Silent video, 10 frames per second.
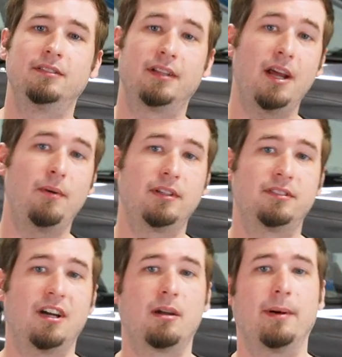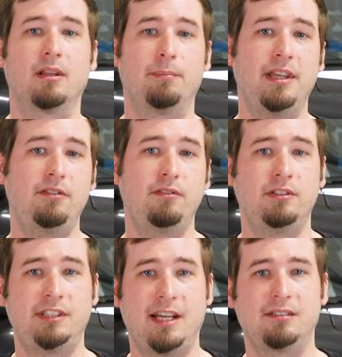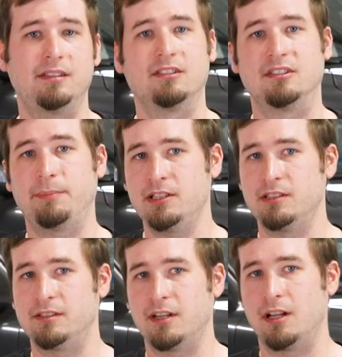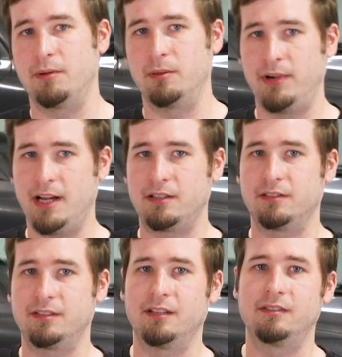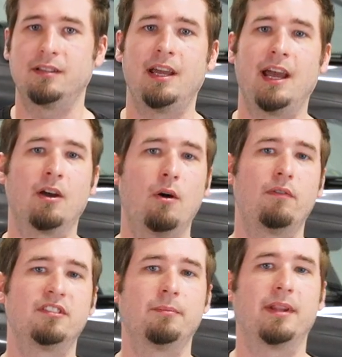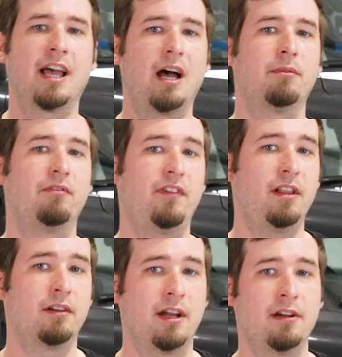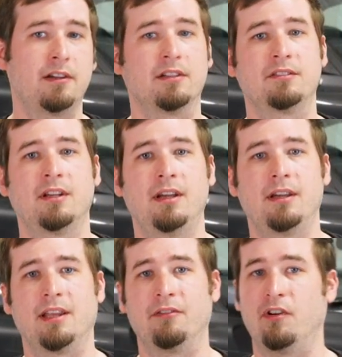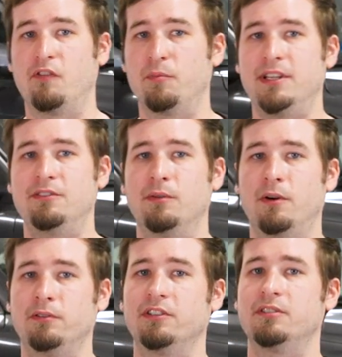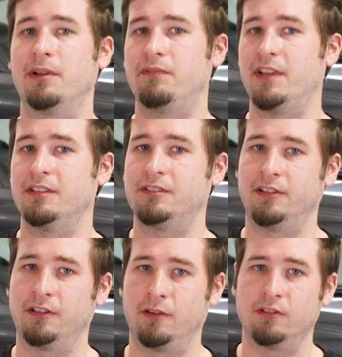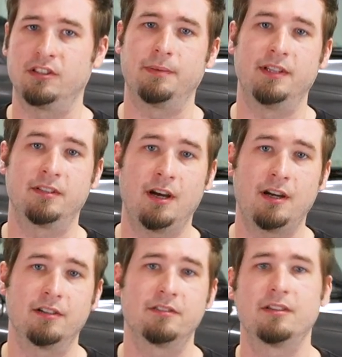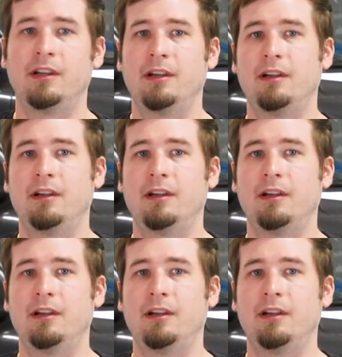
Today I wanted to talk about the P2 chassis suspension setup in a practical sense and go over some of the common failure areas that Volvo P2 owners might face during their ownership of these cars.